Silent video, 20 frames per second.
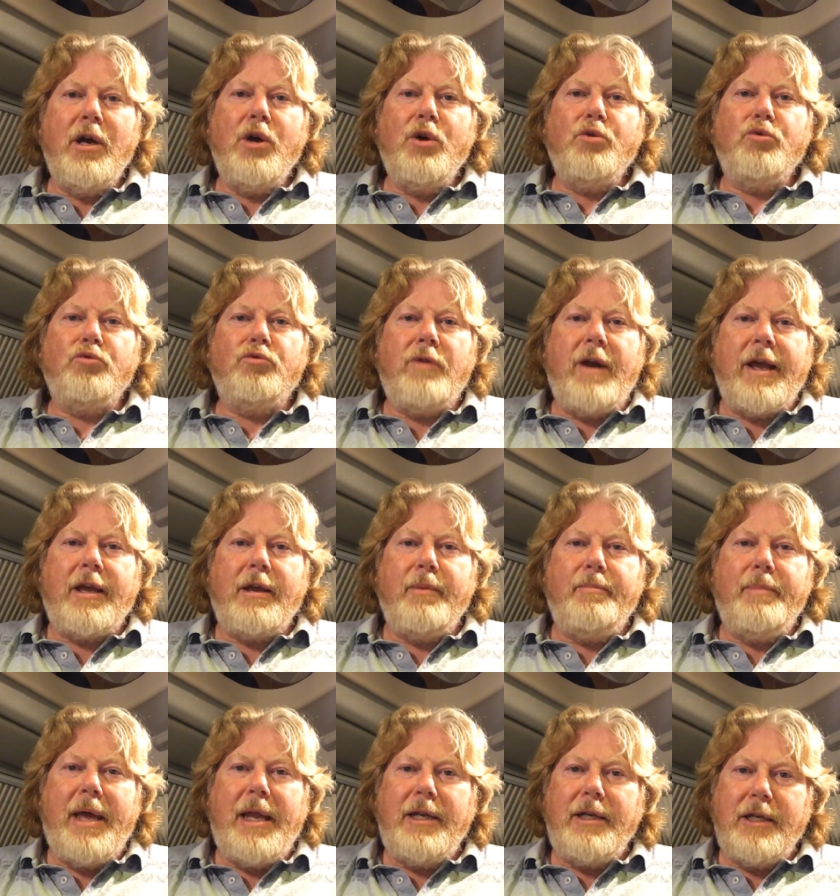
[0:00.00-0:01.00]

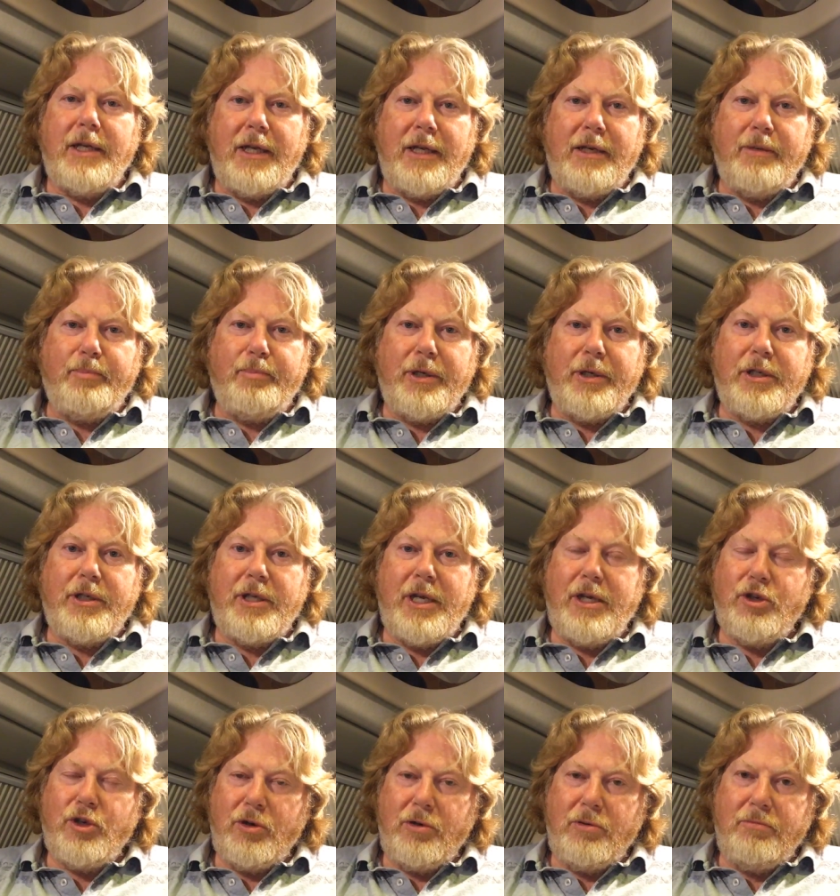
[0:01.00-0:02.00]
recommended
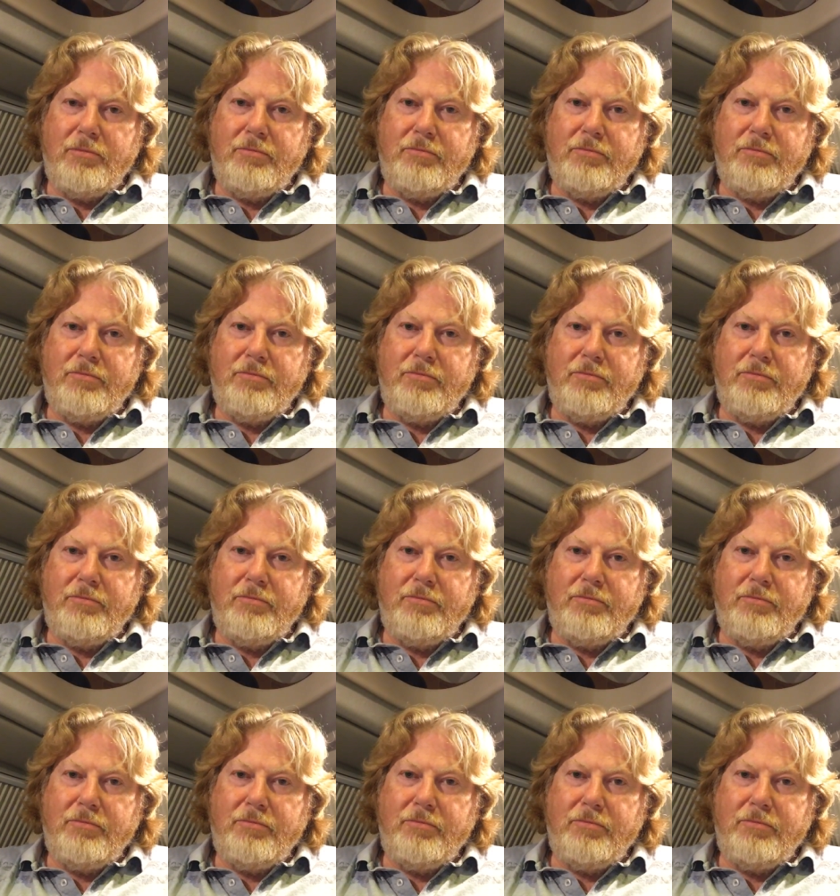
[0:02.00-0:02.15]
position.